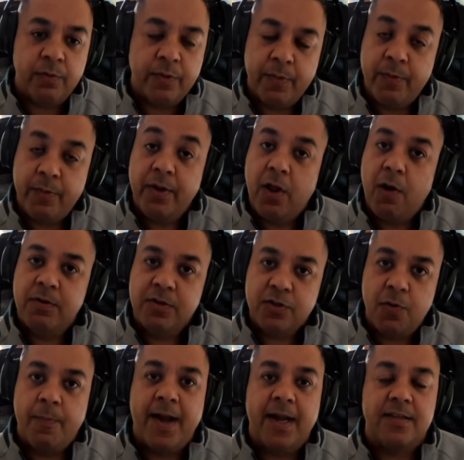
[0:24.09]
We, will always
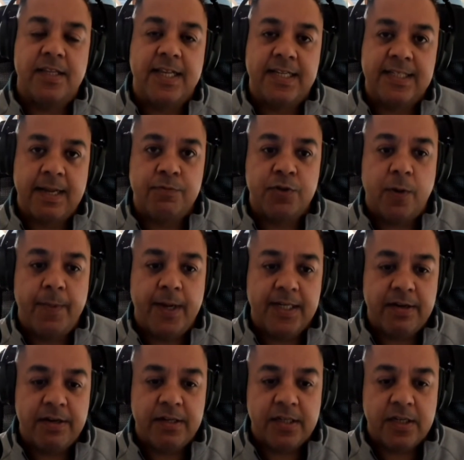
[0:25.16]
come back to the exam topic
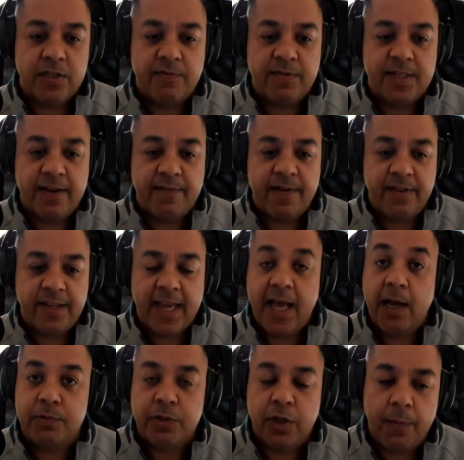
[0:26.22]
series because obviously I, think it
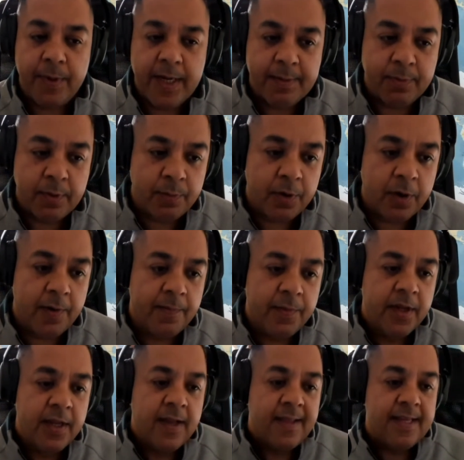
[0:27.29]
helps a lot of people, but
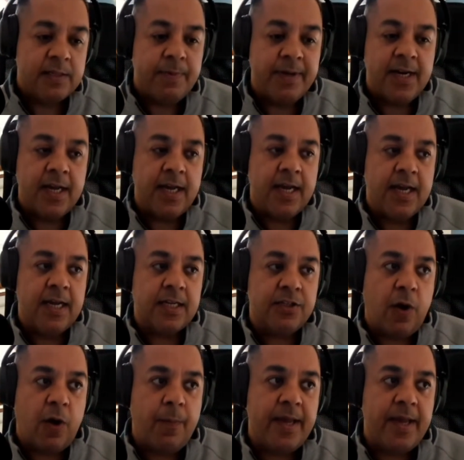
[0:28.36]
there's been a, a
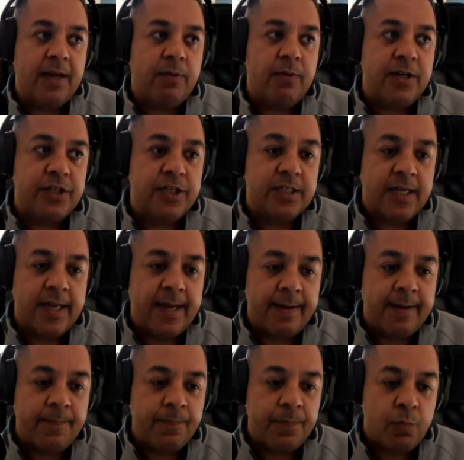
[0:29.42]
topic which has
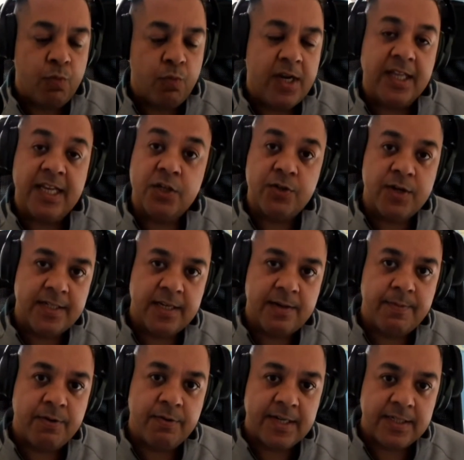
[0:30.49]
um, really interested
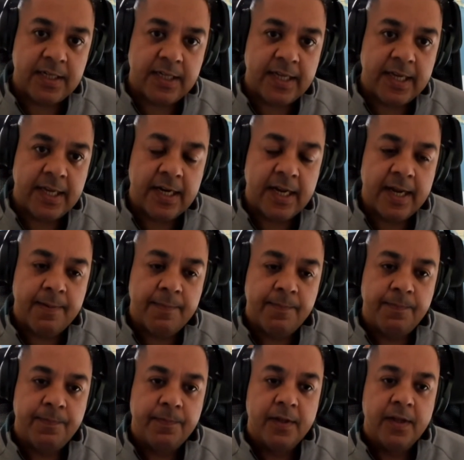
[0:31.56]
me recently, and
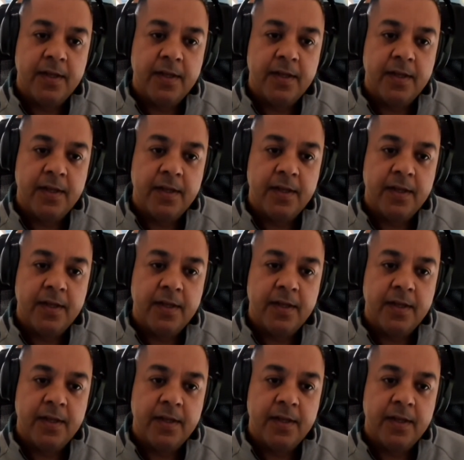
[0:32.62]
um,